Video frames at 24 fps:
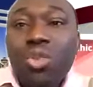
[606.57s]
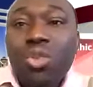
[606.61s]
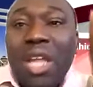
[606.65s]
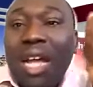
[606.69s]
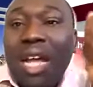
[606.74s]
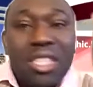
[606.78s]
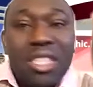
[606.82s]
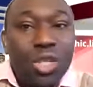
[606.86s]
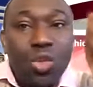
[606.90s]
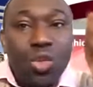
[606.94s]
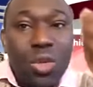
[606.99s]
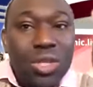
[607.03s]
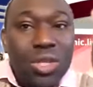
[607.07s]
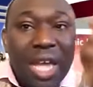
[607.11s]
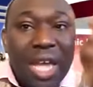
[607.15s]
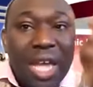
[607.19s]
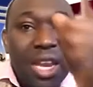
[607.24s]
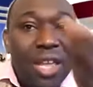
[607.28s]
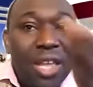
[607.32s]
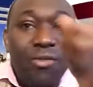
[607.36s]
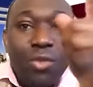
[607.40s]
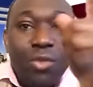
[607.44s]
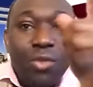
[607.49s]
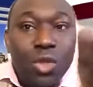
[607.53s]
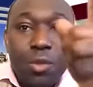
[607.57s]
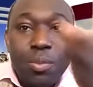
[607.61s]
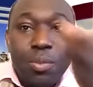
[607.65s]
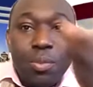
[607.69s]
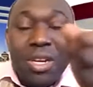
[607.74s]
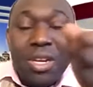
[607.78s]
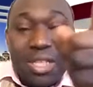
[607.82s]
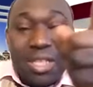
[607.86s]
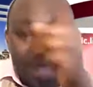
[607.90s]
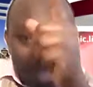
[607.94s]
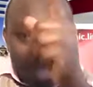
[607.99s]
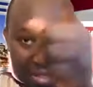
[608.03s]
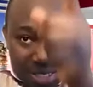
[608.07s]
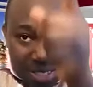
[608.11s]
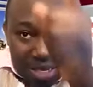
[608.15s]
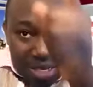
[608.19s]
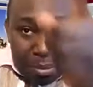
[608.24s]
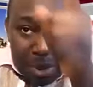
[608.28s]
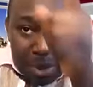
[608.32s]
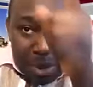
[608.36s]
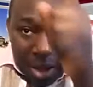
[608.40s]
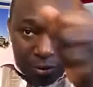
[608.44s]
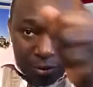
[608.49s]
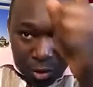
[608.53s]
that this was an evil spirit sitting
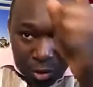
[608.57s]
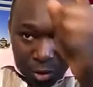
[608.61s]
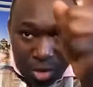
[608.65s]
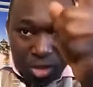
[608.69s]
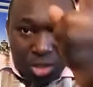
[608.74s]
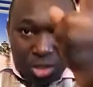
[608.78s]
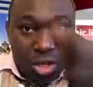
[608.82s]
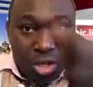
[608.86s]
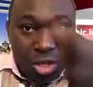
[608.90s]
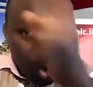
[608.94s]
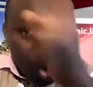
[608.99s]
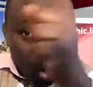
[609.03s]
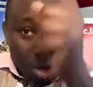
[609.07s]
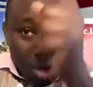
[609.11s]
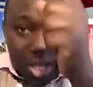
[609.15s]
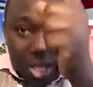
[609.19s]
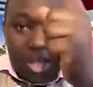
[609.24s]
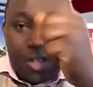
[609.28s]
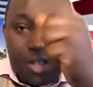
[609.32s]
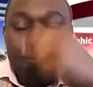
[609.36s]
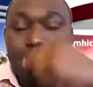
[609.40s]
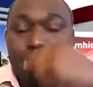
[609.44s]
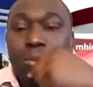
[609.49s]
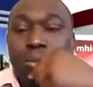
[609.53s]
in my front talking.